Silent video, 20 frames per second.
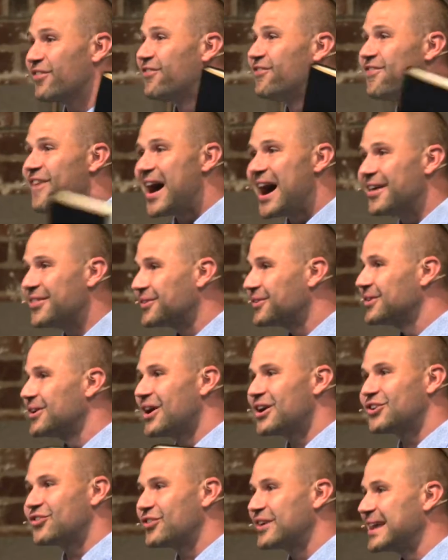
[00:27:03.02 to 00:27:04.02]
Father and
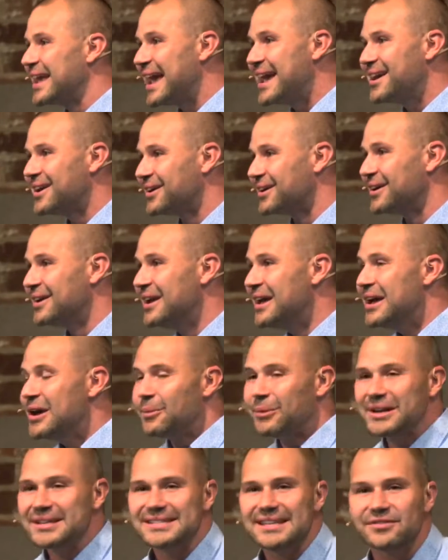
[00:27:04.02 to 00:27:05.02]
our Creator.
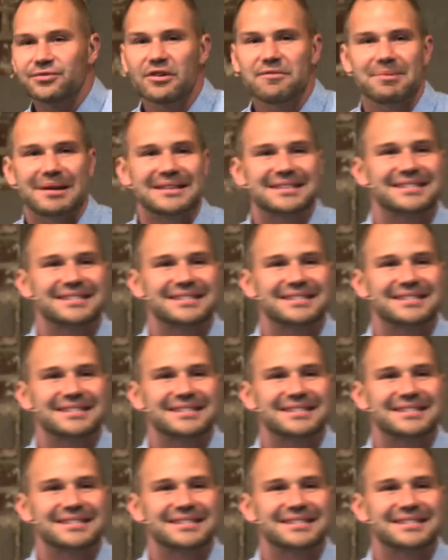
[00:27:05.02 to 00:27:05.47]
When it says we've been